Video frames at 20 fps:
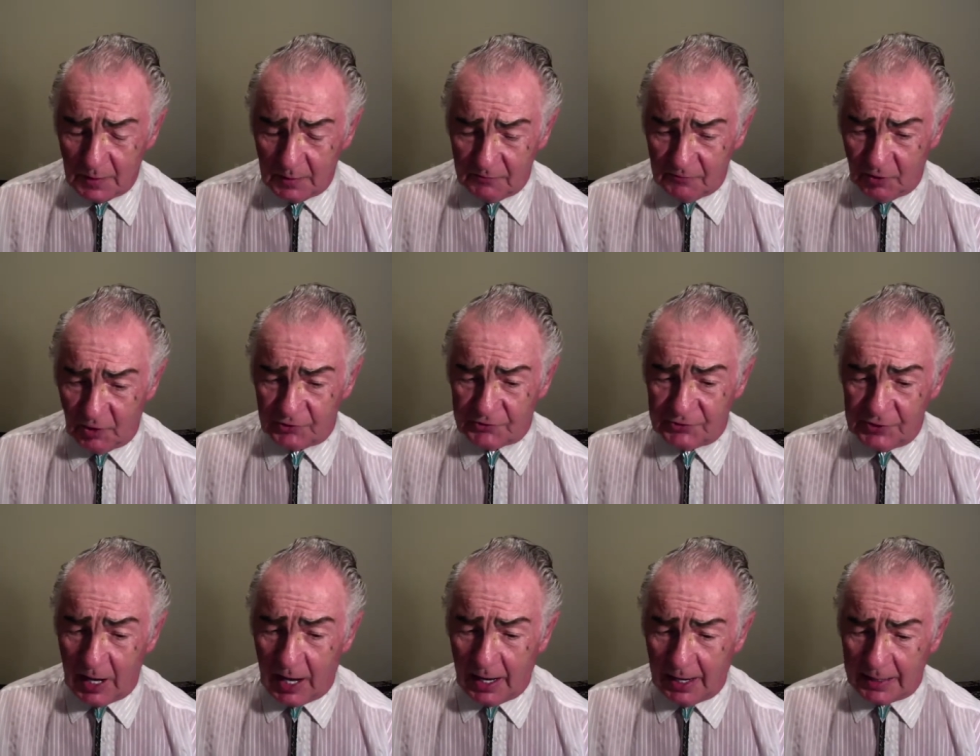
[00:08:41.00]
Verse
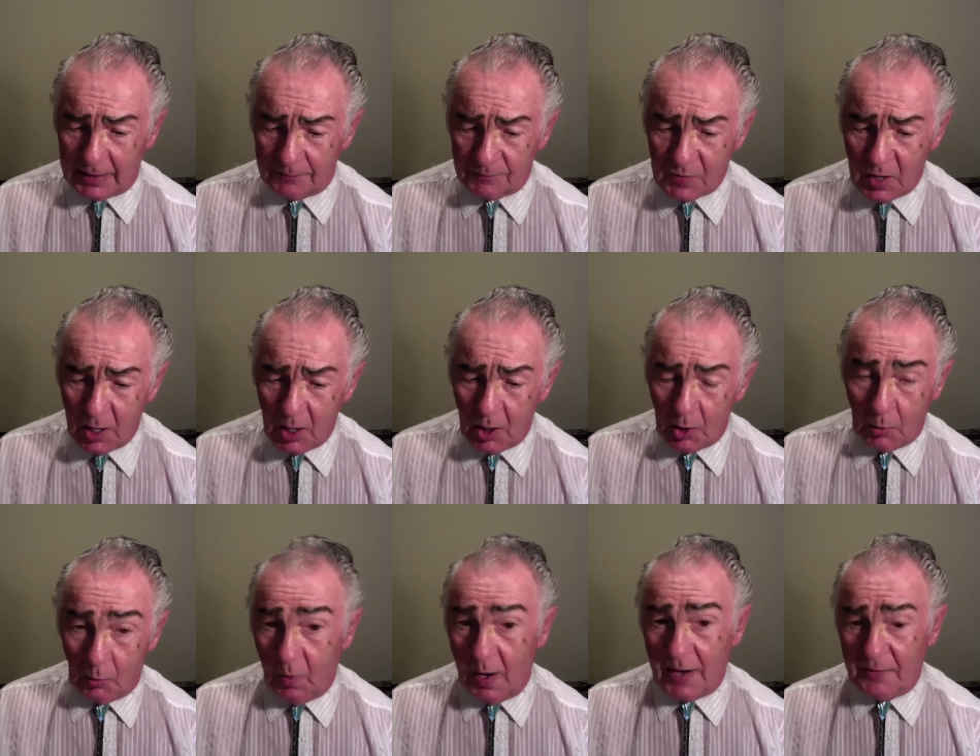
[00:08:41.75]
9
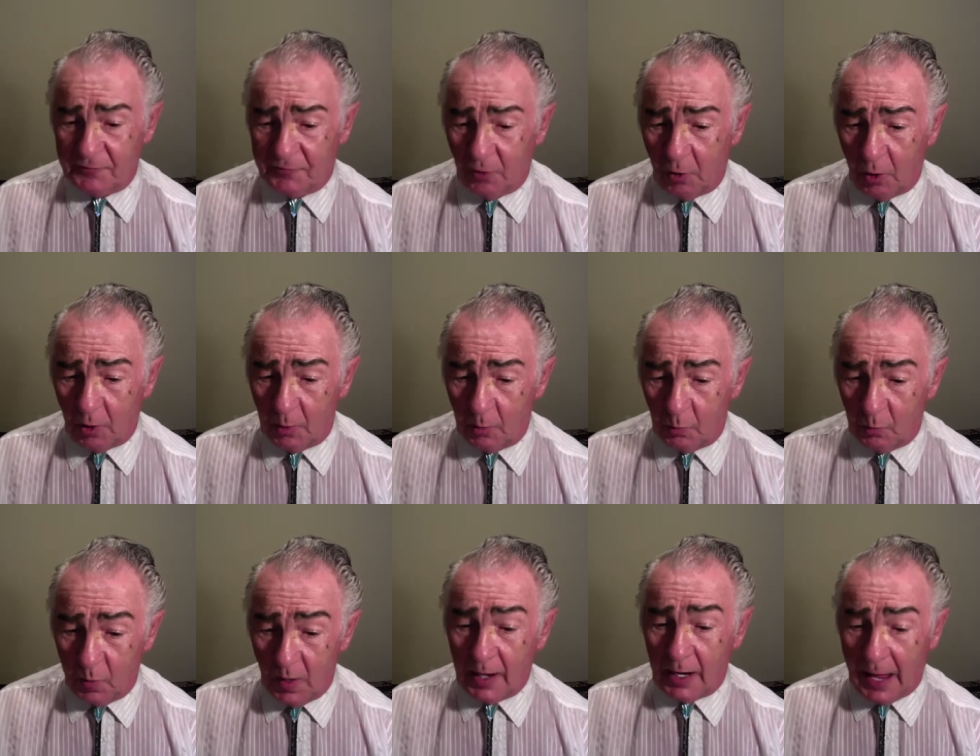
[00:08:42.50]
Wherefore
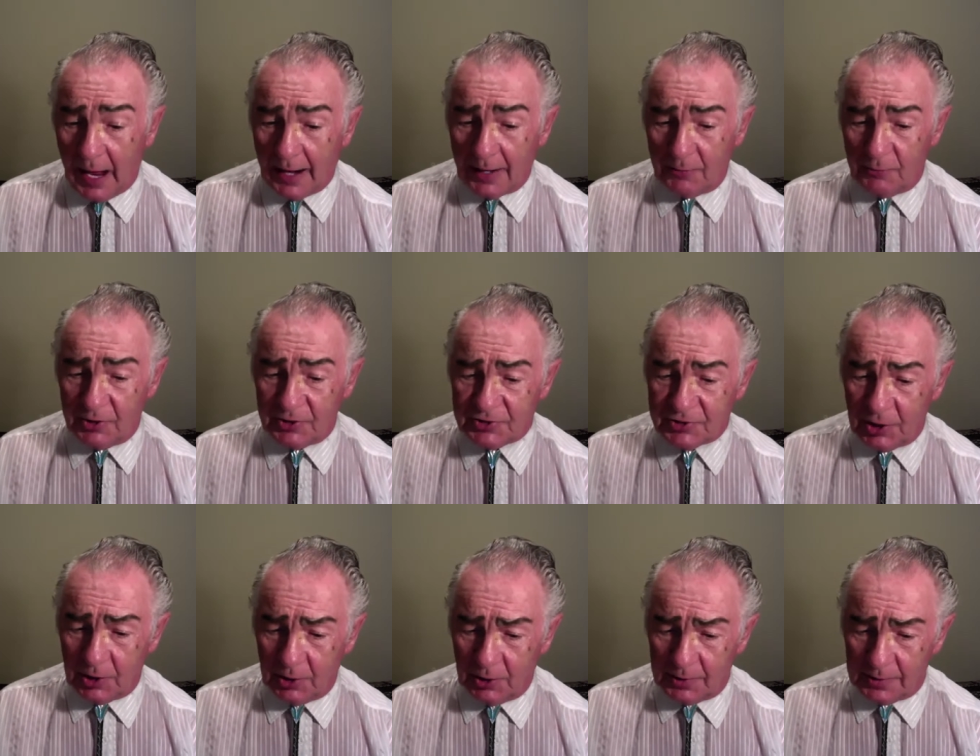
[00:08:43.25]
will I
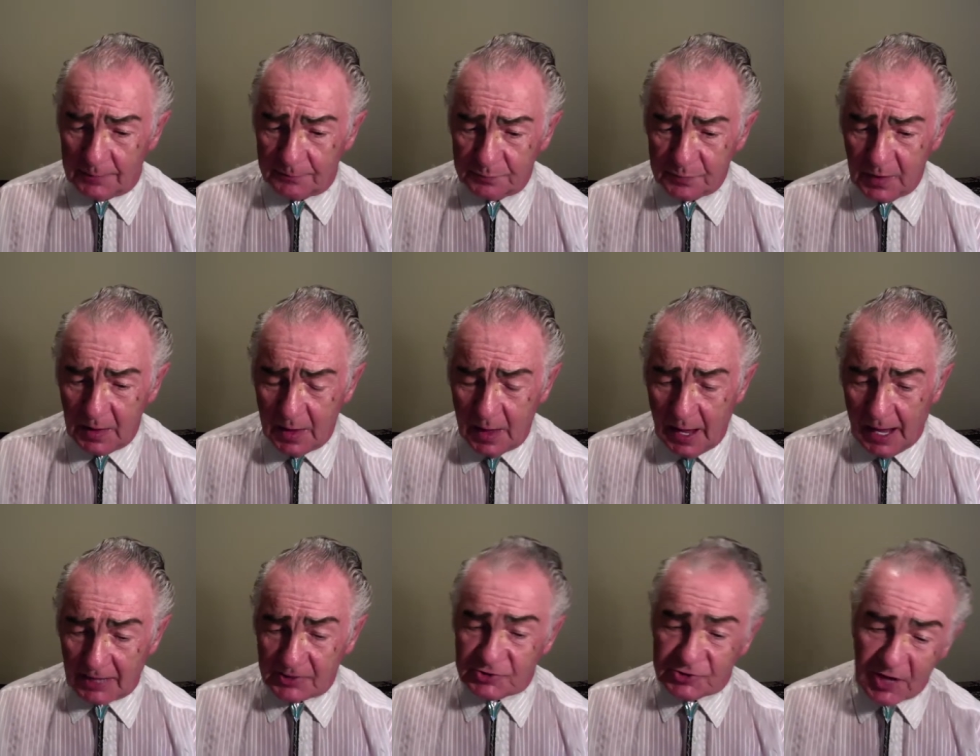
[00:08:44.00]
return
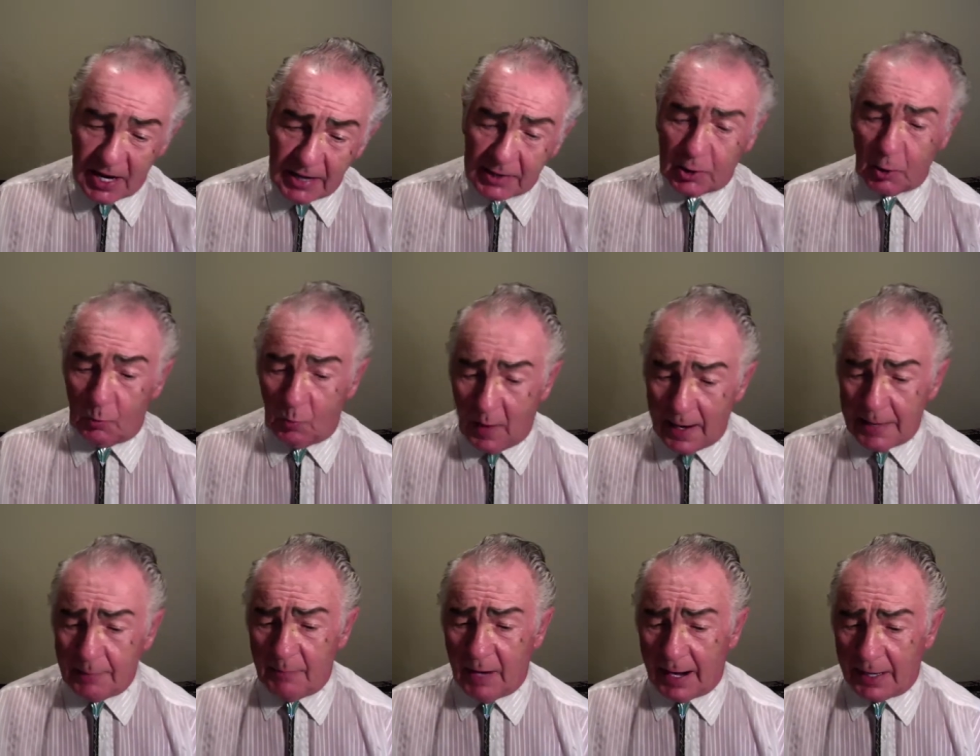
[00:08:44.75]
and take
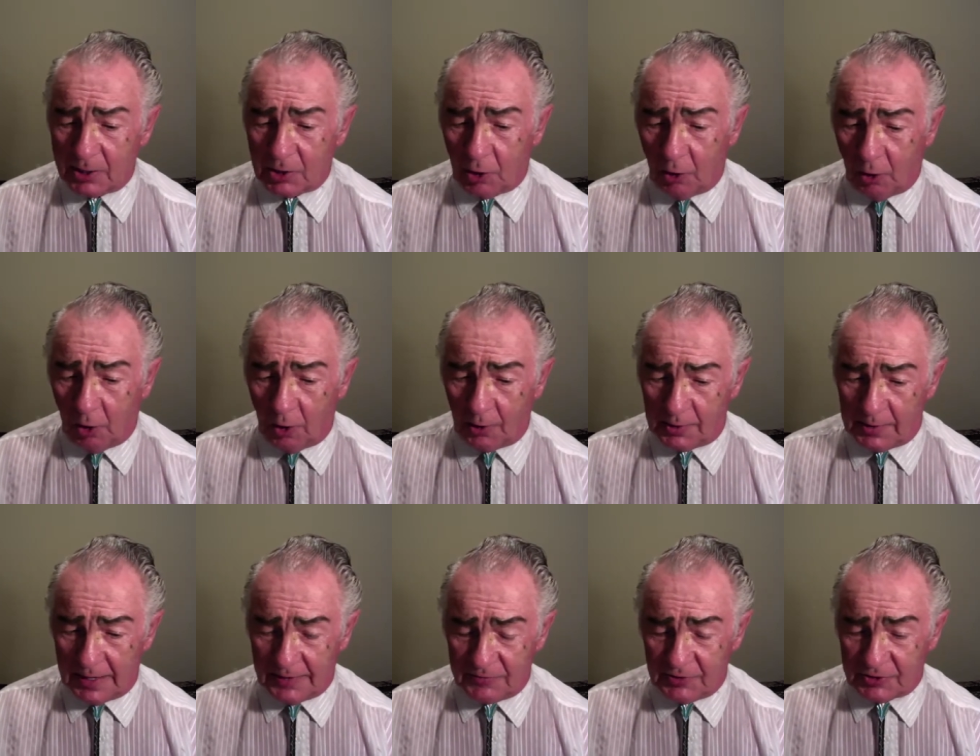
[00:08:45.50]
away my
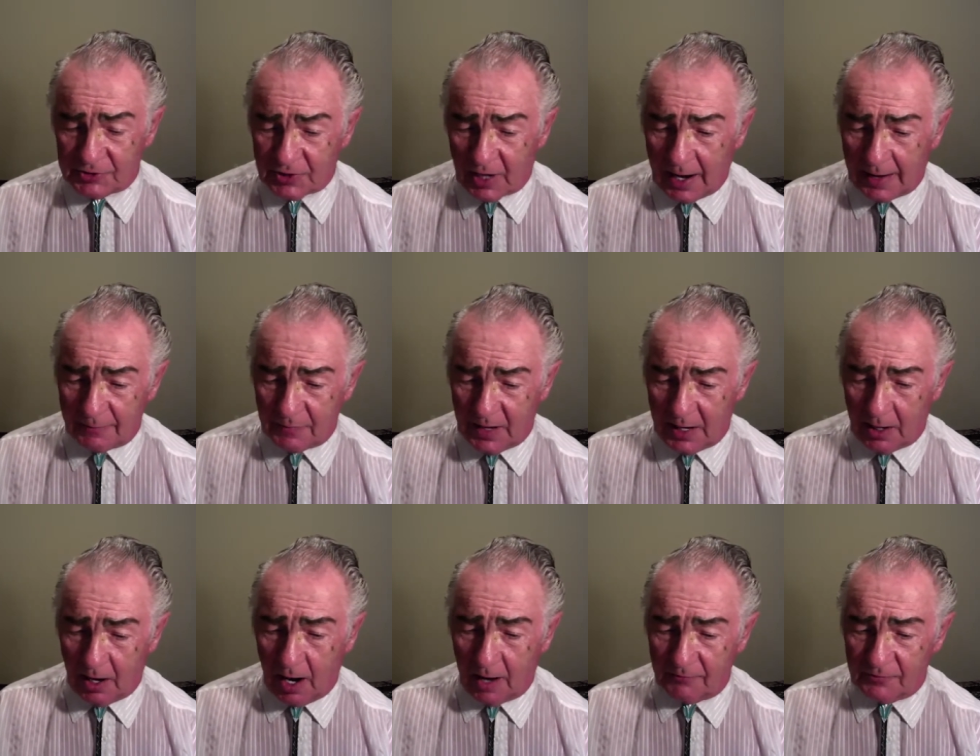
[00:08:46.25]
corn in the time
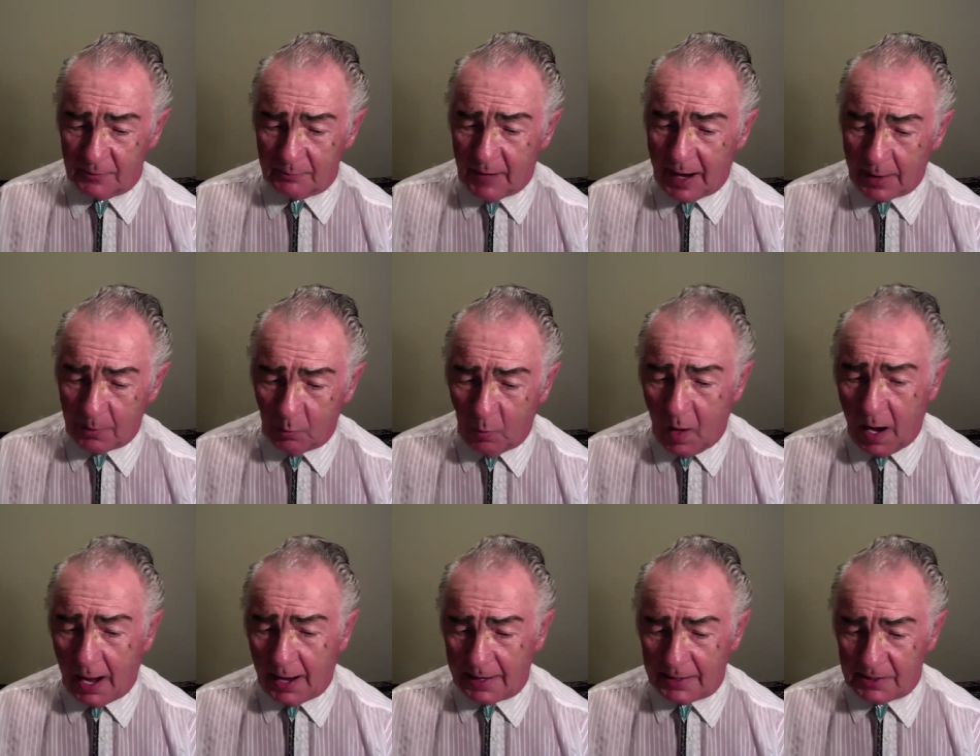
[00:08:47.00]
thereof, and my
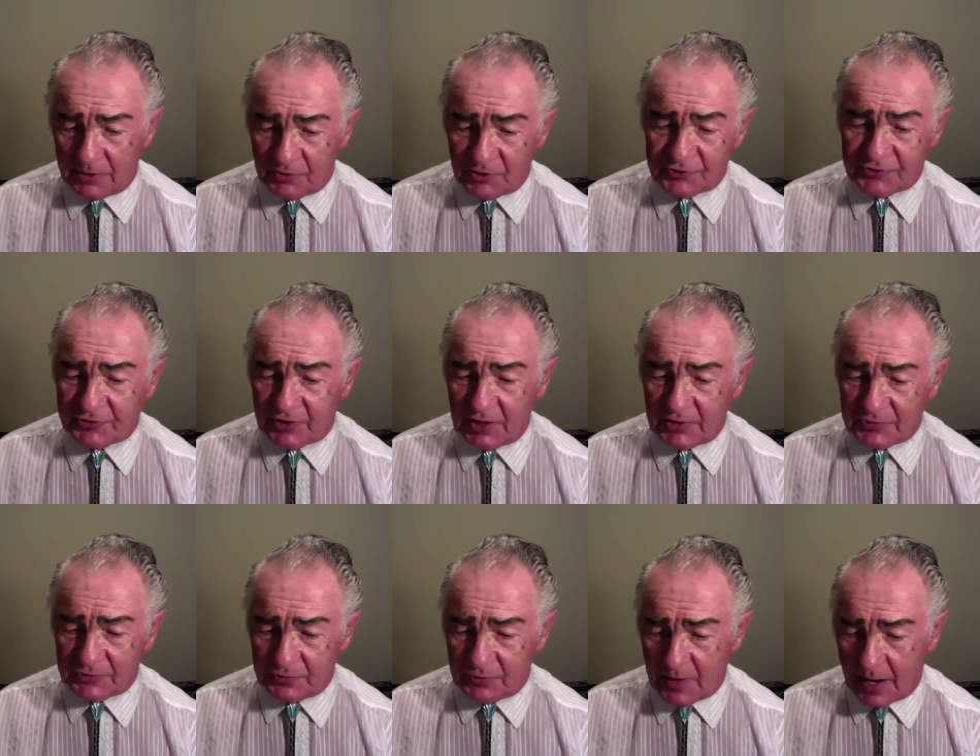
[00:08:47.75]
wine in the
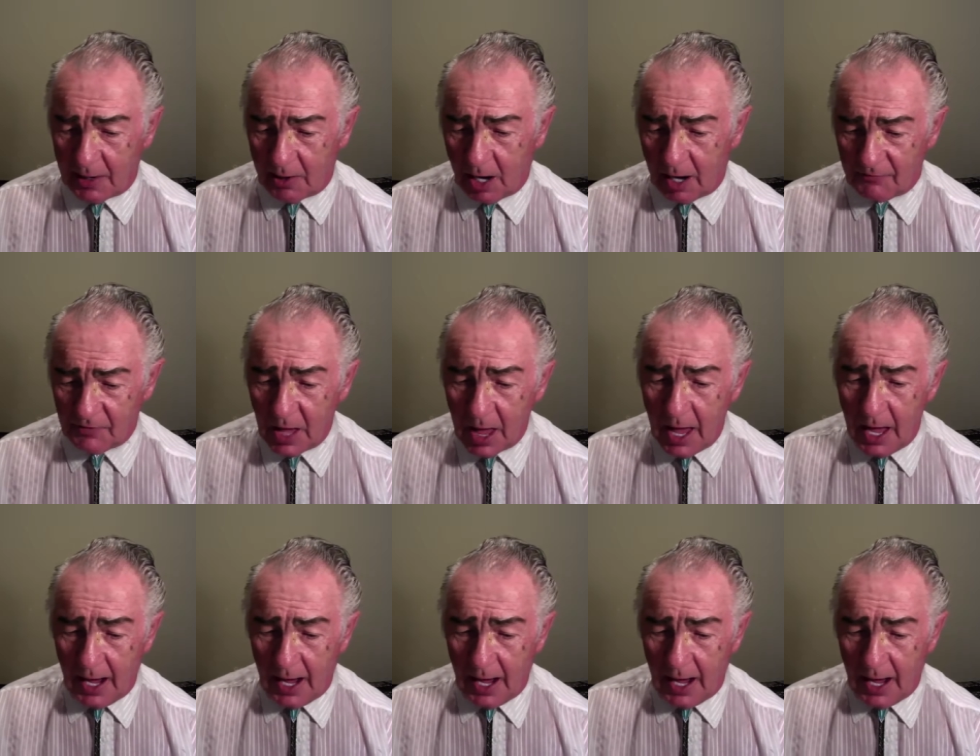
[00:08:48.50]
season thereof,